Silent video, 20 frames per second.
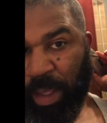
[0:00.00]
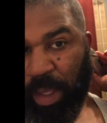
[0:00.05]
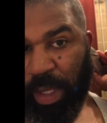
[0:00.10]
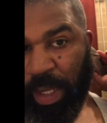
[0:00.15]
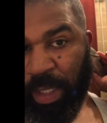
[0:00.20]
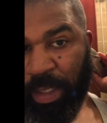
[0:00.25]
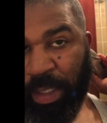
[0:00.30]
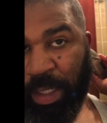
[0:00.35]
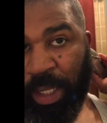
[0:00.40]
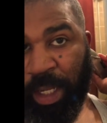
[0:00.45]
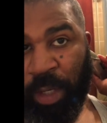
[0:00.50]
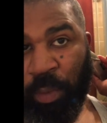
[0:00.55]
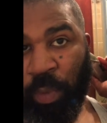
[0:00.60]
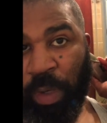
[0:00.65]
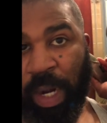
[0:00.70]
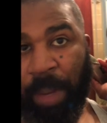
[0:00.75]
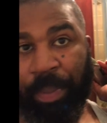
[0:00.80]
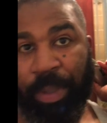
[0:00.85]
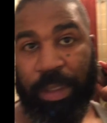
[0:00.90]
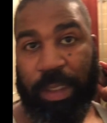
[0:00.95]
And then
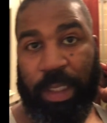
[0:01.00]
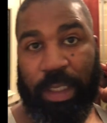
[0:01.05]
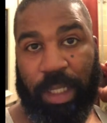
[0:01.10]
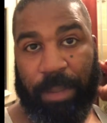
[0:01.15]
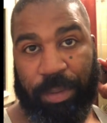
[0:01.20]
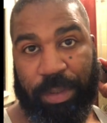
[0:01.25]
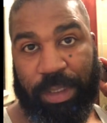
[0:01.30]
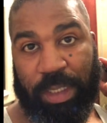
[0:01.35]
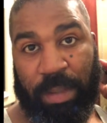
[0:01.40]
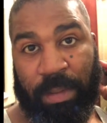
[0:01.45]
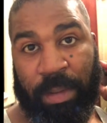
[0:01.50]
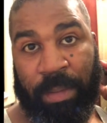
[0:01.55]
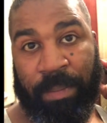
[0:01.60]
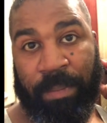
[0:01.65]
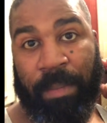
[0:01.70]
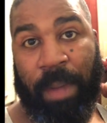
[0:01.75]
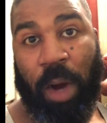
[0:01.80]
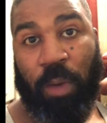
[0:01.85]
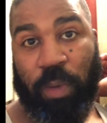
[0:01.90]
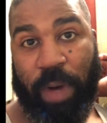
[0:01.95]
when I put the clippers in
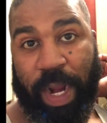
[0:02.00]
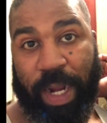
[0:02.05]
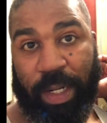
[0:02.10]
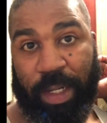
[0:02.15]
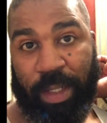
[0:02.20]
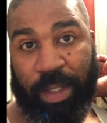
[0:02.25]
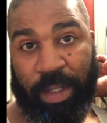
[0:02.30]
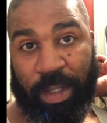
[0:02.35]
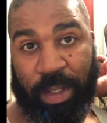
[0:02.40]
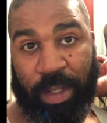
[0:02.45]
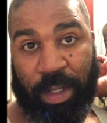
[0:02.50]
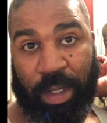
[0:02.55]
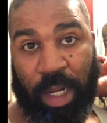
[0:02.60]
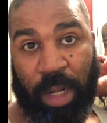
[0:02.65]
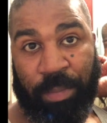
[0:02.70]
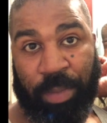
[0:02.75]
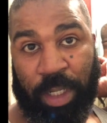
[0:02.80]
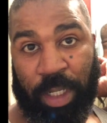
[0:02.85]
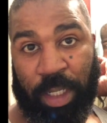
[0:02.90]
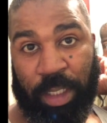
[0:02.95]
my right hand,
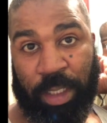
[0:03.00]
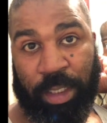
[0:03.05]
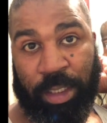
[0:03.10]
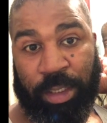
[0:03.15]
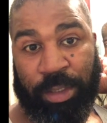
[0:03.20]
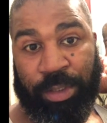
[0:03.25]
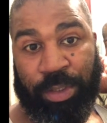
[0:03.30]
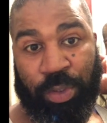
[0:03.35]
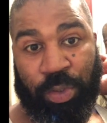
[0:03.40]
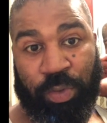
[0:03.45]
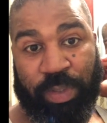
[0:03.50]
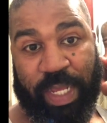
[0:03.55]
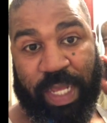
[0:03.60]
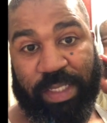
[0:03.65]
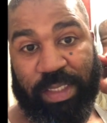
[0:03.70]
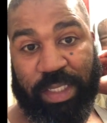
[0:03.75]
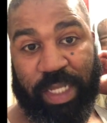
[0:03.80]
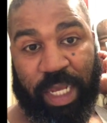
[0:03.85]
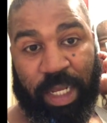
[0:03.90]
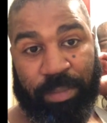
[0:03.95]
I'm gonna do that
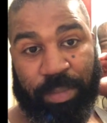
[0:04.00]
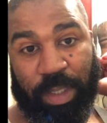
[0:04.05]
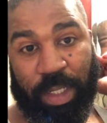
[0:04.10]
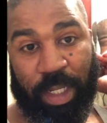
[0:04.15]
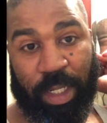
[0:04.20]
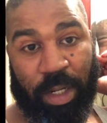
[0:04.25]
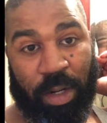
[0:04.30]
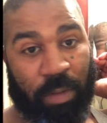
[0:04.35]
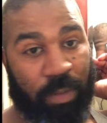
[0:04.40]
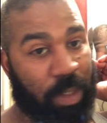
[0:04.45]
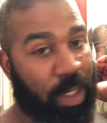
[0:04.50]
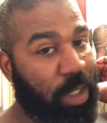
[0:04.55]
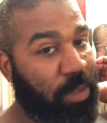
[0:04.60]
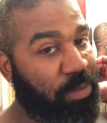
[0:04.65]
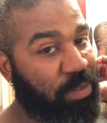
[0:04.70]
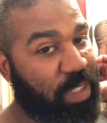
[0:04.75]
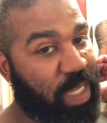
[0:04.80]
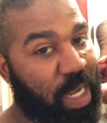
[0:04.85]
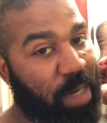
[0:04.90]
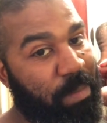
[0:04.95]
same thing on the other
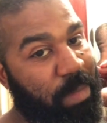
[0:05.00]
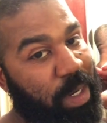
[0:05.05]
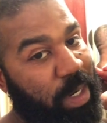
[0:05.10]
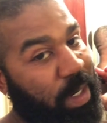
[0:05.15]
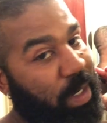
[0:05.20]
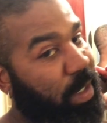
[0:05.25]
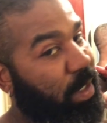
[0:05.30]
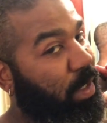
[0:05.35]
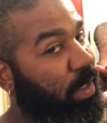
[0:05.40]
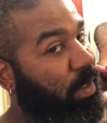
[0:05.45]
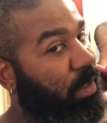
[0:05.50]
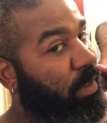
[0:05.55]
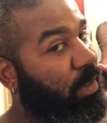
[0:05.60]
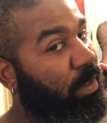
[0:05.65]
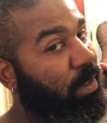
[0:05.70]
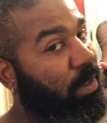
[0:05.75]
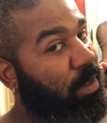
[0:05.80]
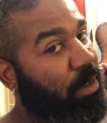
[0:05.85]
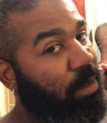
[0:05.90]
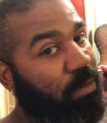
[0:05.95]
side of my head,
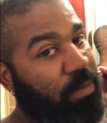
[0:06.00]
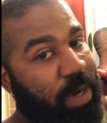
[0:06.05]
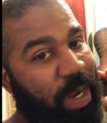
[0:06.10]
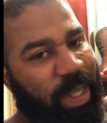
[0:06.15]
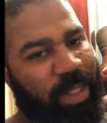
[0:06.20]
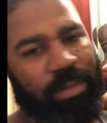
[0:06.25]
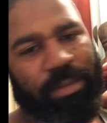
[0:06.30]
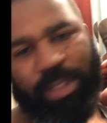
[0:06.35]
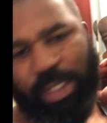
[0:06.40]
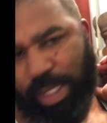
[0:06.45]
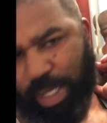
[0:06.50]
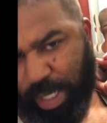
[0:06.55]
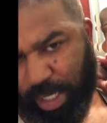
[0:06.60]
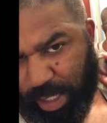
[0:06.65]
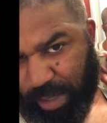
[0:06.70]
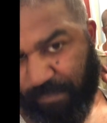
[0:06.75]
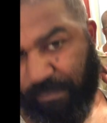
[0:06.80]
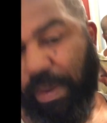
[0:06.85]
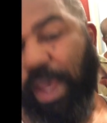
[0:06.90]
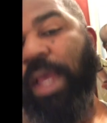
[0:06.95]
right? Dang, got
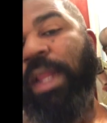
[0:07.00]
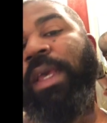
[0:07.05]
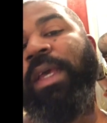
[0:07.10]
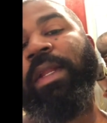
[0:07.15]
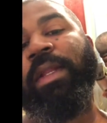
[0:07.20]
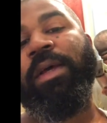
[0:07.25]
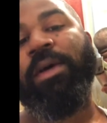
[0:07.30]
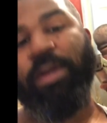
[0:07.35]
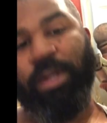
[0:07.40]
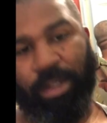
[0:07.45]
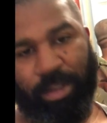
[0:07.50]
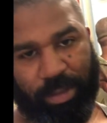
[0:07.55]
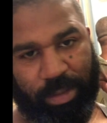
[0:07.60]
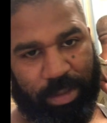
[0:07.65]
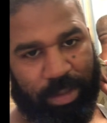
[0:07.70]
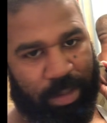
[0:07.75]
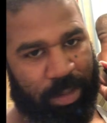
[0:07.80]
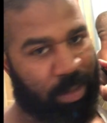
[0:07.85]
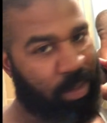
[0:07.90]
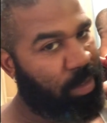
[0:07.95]
the fat head, don't
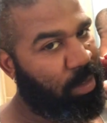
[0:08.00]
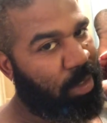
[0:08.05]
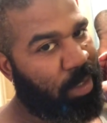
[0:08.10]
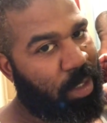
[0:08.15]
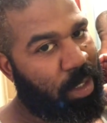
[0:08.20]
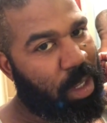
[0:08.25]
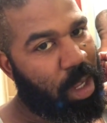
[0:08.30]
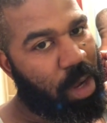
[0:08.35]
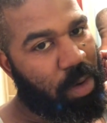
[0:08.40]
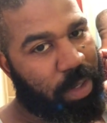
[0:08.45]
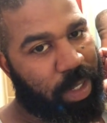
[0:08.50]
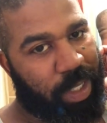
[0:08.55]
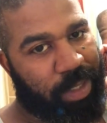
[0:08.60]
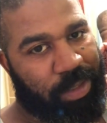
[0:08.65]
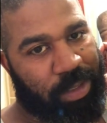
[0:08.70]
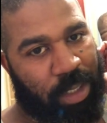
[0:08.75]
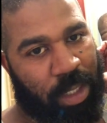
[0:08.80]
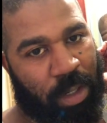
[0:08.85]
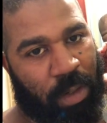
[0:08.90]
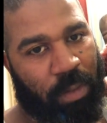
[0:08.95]
I? Okay,
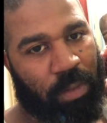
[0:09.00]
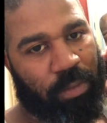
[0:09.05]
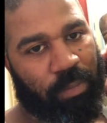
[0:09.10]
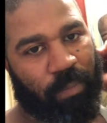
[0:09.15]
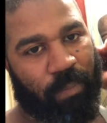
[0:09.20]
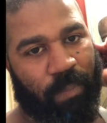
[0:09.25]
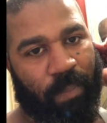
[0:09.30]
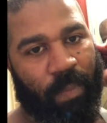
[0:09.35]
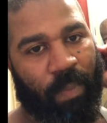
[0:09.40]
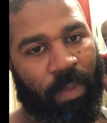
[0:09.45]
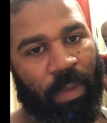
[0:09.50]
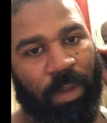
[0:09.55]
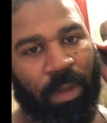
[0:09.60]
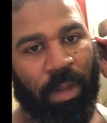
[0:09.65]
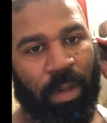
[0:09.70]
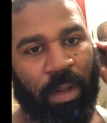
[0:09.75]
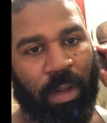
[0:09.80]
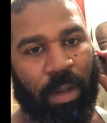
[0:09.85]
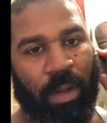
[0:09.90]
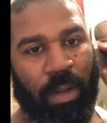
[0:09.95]
so
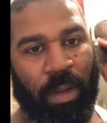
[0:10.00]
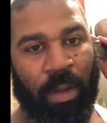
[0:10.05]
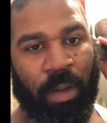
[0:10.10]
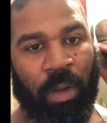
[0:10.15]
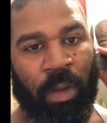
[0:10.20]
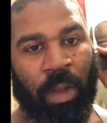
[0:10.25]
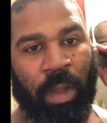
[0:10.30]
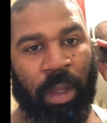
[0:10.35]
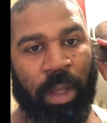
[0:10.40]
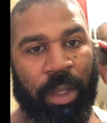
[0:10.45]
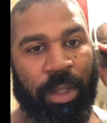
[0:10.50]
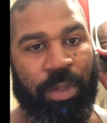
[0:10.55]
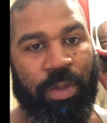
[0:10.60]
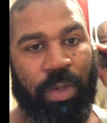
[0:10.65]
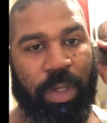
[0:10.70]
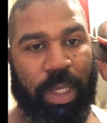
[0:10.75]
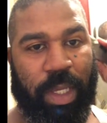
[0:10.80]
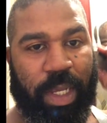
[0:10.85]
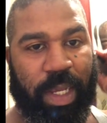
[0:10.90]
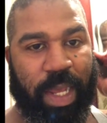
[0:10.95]
you
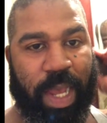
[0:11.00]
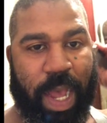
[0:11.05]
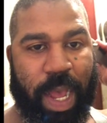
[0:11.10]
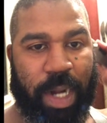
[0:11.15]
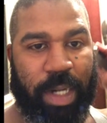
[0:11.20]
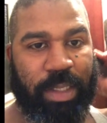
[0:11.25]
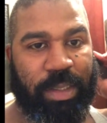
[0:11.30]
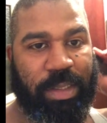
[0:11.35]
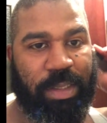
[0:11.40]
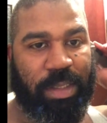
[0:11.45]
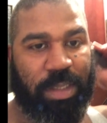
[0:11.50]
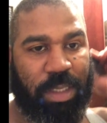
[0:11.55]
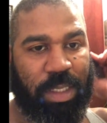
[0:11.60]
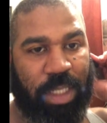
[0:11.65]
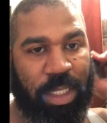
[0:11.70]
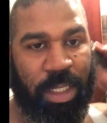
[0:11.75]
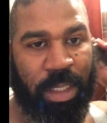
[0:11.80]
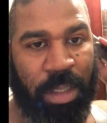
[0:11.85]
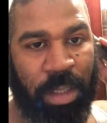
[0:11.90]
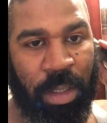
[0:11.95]
can kind of
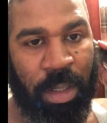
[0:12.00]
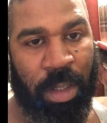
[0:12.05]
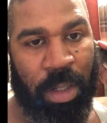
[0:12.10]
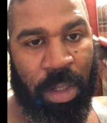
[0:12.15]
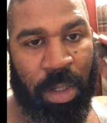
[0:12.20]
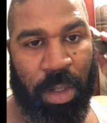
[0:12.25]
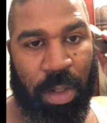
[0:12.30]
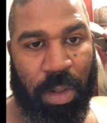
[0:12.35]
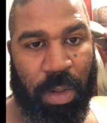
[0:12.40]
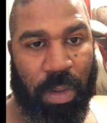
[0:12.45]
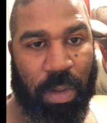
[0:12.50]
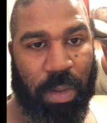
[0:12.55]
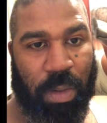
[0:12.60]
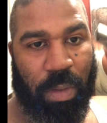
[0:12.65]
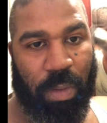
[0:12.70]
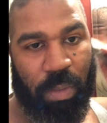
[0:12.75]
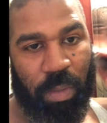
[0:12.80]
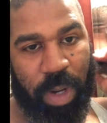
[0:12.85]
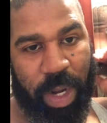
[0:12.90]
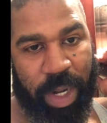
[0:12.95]
see
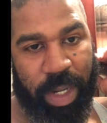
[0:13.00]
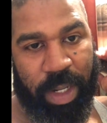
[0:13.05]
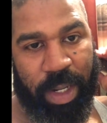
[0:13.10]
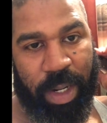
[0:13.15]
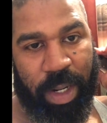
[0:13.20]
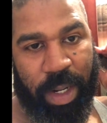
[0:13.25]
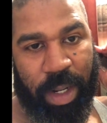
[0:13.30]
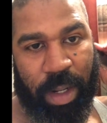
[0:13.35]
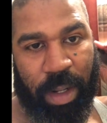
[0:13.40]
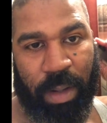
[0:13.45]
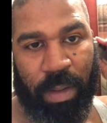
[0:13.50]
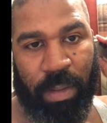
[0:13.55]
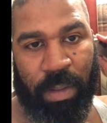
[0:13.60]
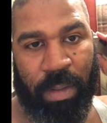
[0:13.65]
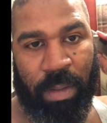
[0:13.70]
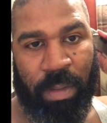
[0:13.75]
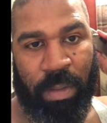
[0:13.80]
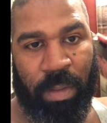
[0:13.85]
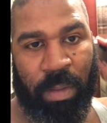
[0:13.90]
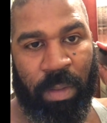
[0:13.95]
right now
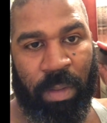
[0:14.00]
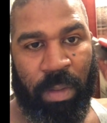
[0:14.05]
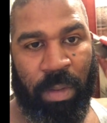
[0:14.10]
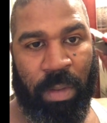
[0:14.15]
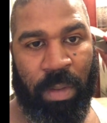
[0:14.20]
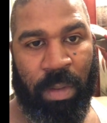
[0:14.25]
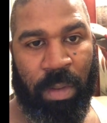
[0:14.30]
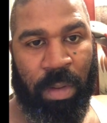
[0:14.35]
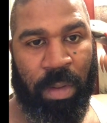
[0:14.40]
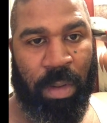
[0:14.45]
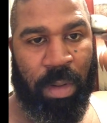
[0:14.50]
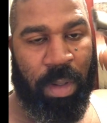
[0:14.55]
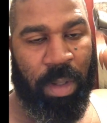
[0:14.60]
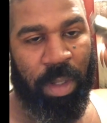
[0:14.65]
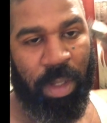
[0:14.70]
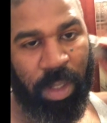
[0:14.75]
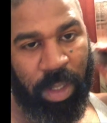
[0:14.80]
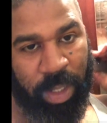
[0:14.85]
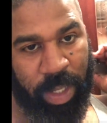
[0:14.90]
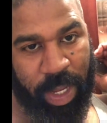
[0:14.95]

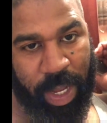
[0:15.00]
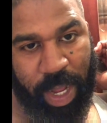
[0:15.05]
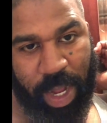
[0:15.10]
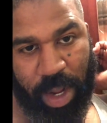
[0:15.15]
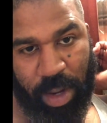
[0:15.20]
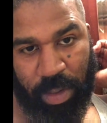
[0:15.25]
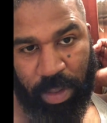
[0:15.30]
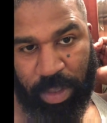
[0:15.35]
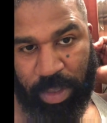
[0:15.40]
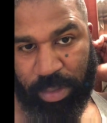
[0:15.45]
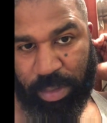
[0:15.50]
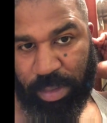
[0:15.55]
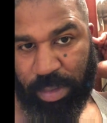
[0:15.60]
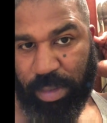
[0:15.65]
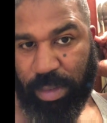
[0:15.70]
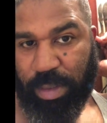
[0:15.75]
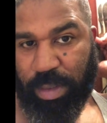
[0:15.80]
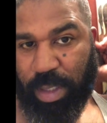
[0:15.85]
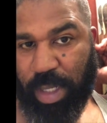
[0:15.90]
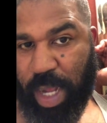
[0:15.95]
how it's,
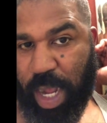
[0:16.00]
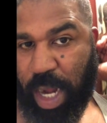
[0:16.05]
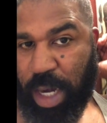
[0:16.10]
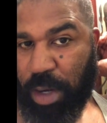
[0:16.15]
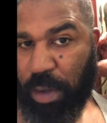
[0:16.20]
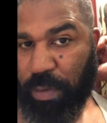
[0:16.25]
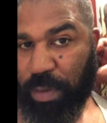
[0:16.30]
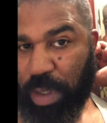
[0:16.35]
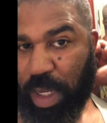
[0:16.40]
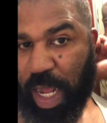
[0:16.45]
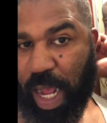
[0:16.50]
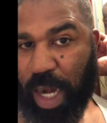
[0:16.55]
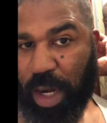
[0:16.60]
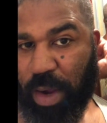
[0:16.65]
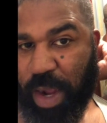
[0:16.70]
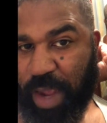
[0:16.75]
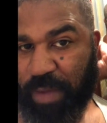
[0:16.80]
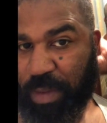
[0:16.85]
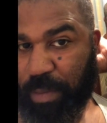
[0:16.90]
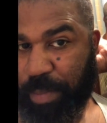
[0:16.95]
I know I
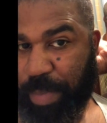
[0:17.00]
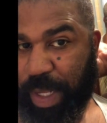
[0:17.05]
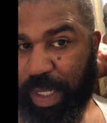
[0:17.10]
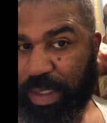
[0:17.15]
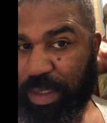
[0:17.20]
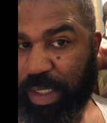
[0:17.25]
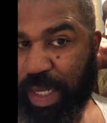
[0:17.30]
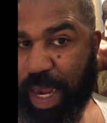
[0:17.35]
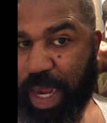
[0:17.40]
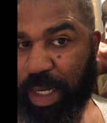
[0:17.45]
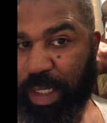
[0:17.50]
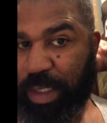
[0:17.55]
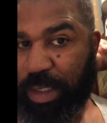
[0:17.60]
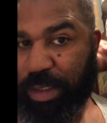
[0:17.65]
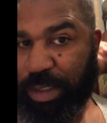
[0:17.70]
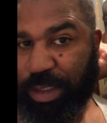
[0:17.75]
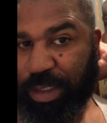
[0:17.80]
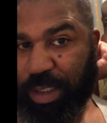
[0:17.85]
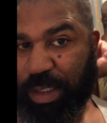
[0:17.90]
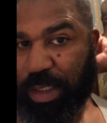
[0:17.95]
don't have the best lighting. This
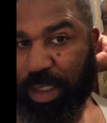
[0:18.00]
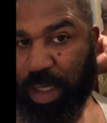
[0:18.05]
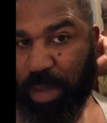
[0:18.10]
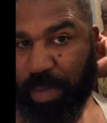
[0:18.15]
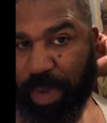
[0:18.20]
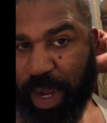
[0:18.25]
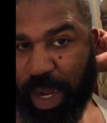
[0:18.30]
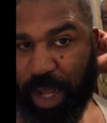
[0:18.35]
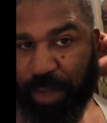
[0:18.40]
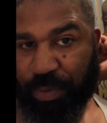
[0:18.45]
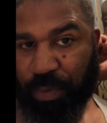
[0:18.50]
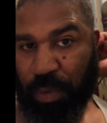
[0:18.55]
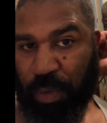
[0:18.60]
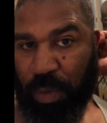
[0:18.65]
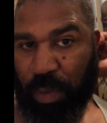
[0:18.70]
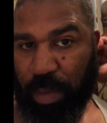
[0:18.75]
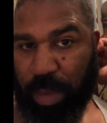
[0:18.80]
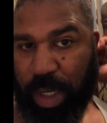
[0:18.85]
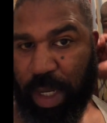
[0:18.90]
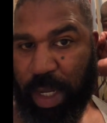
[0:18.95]
is just in the
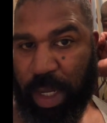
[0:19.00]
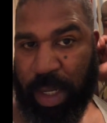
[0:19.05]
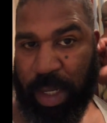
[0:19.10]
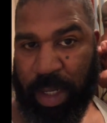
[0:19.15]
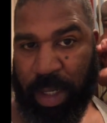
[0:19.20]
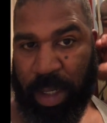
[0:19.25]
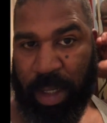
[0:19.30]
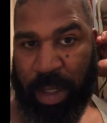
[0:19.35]
bathroom, but